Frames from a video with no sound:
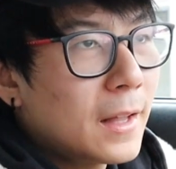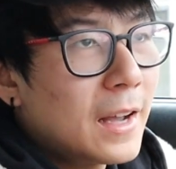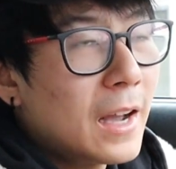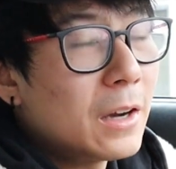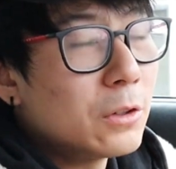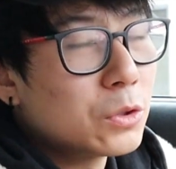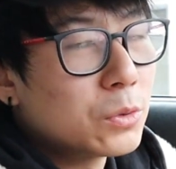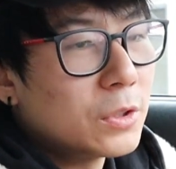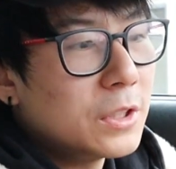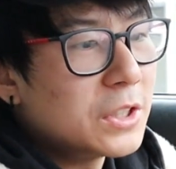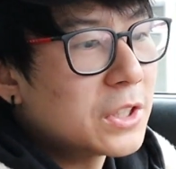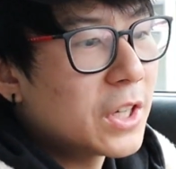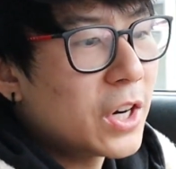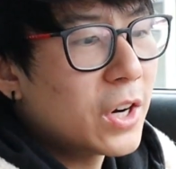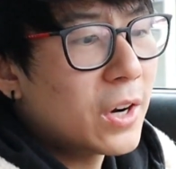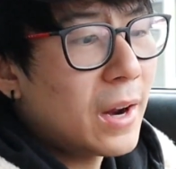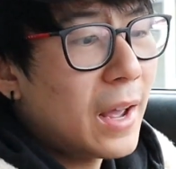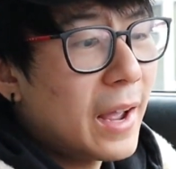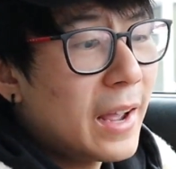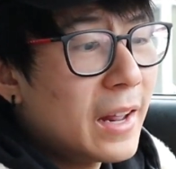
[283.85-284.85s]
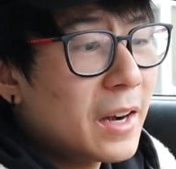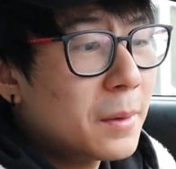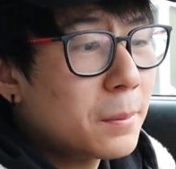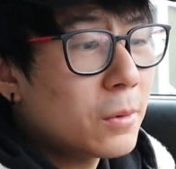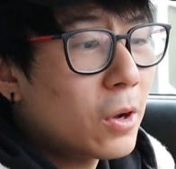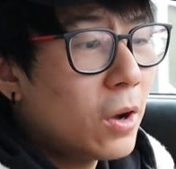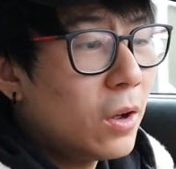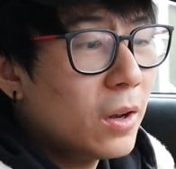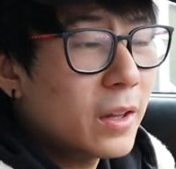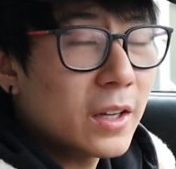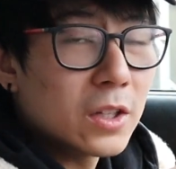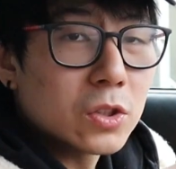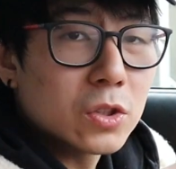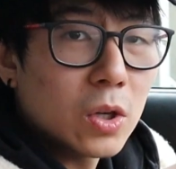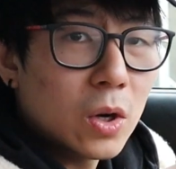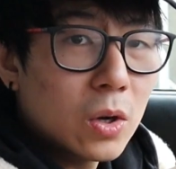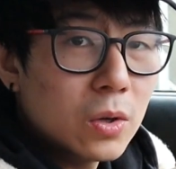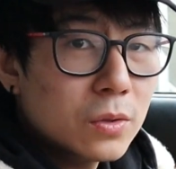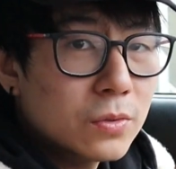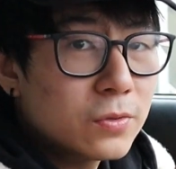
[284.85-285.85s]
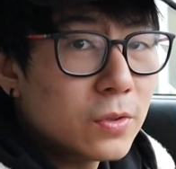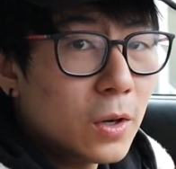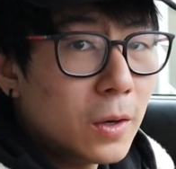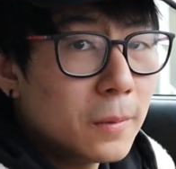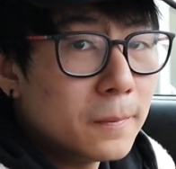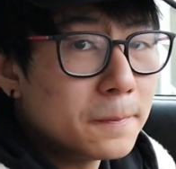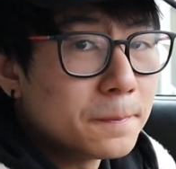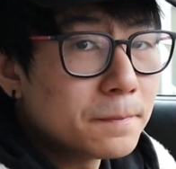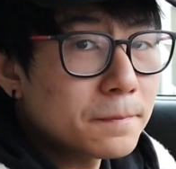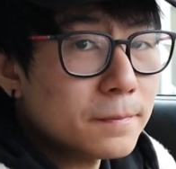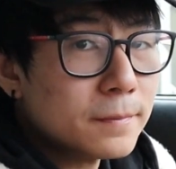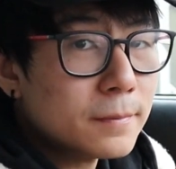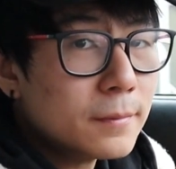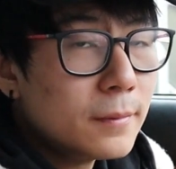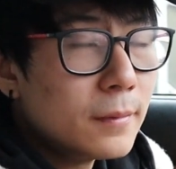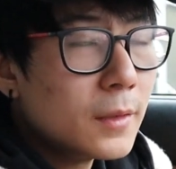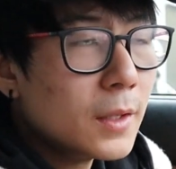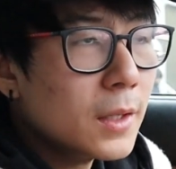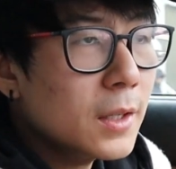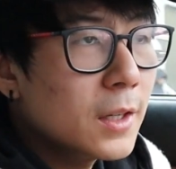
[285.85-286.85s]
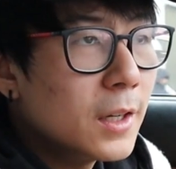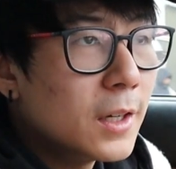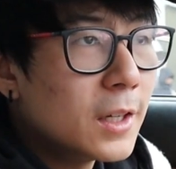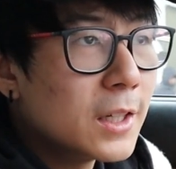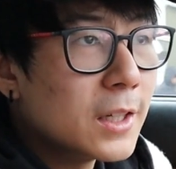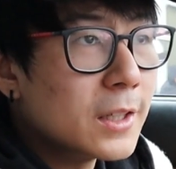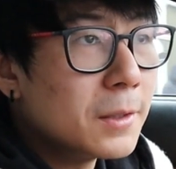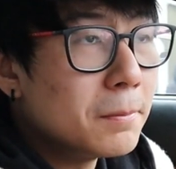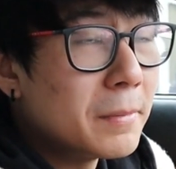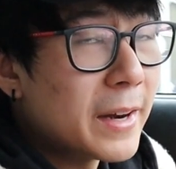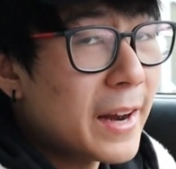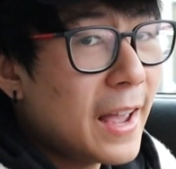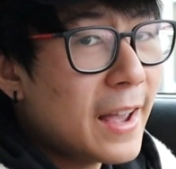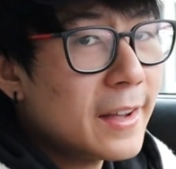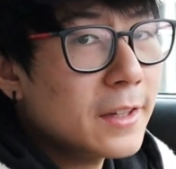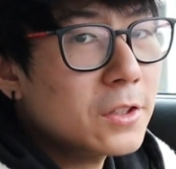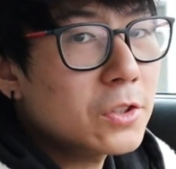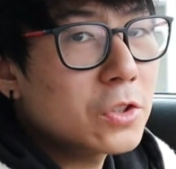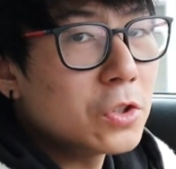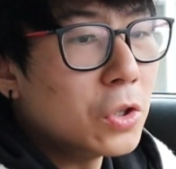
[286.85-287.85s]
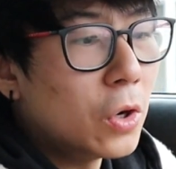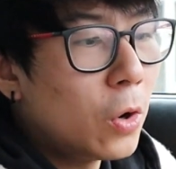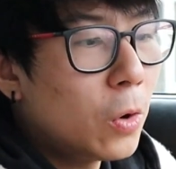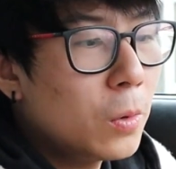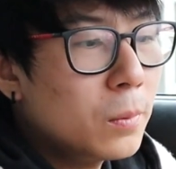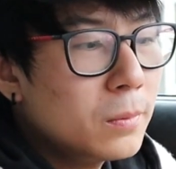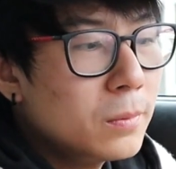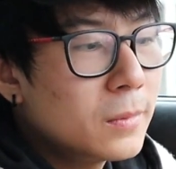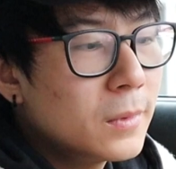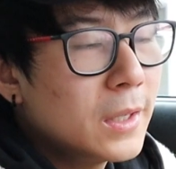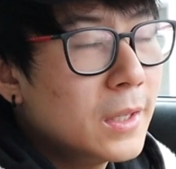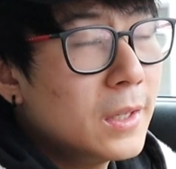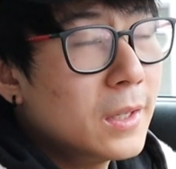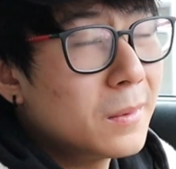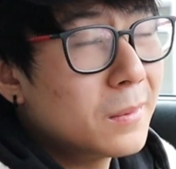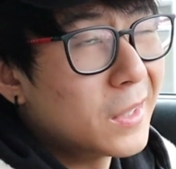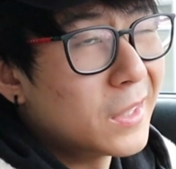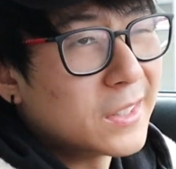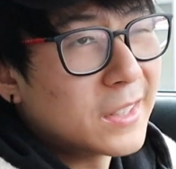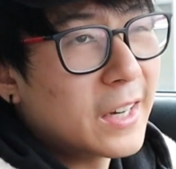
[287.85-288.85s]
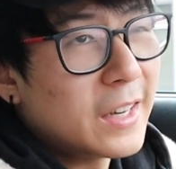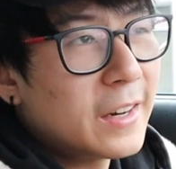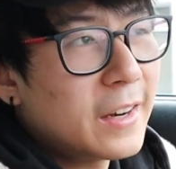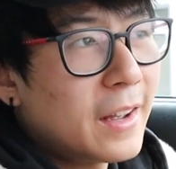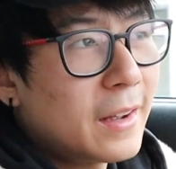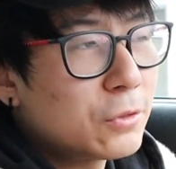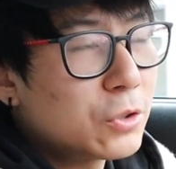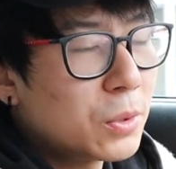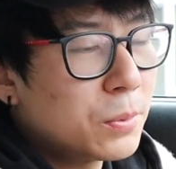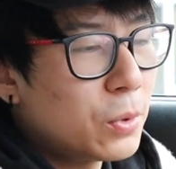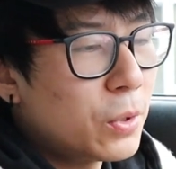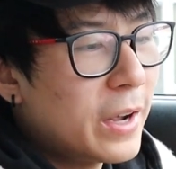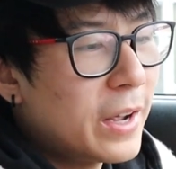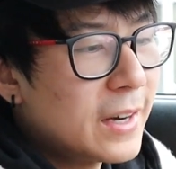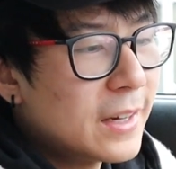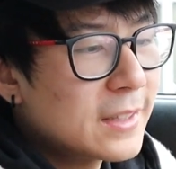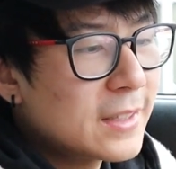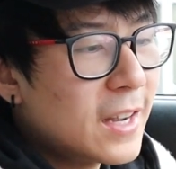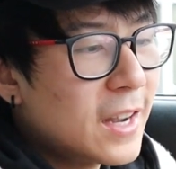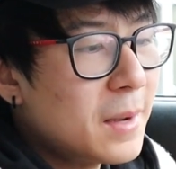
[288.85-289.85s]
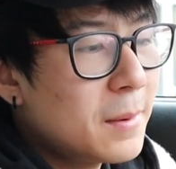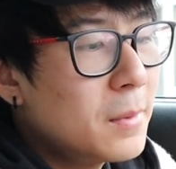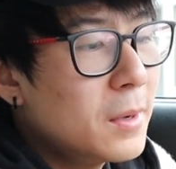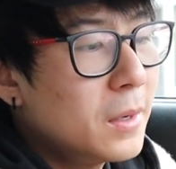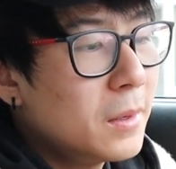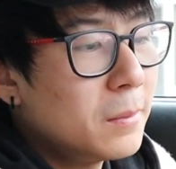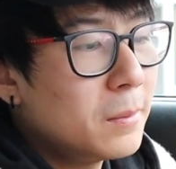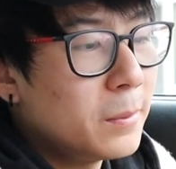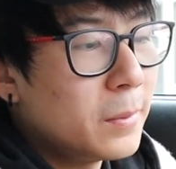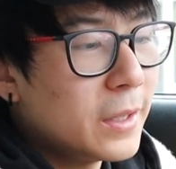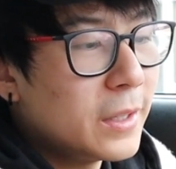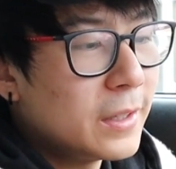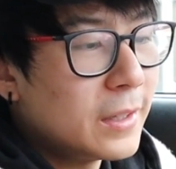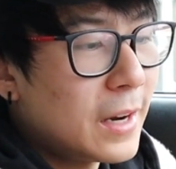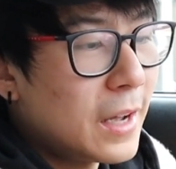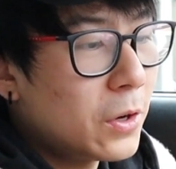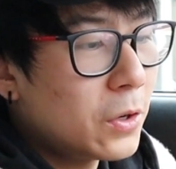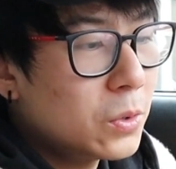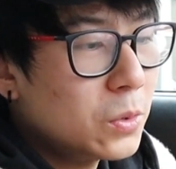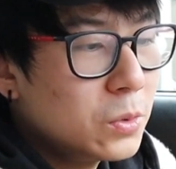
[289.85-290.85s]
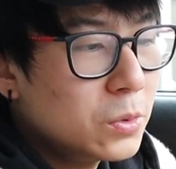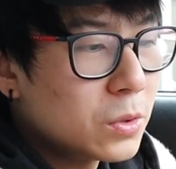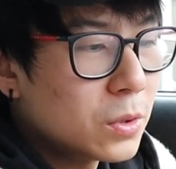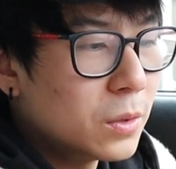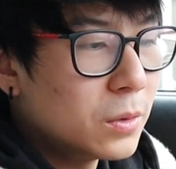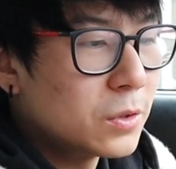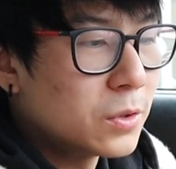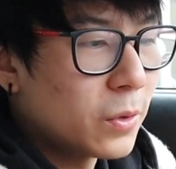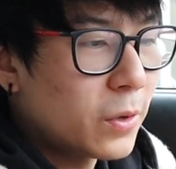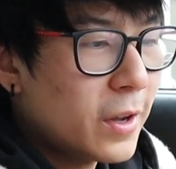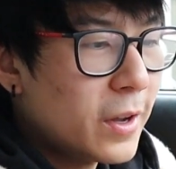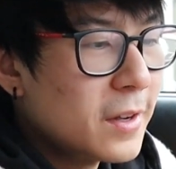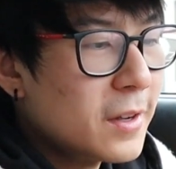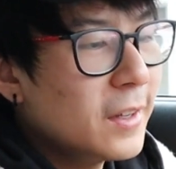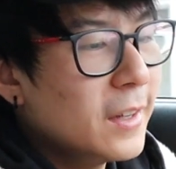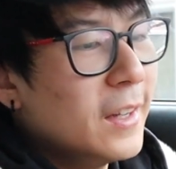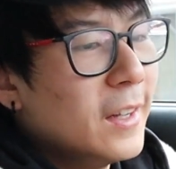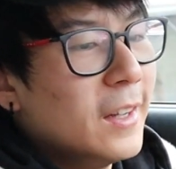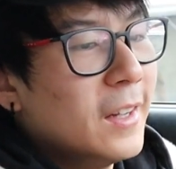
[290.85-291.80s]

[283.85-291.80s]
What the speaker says: I was really scared. I ended up calling a tow from Manhattan to home because I didn't have AAA at the time, but now I do, so it's okay.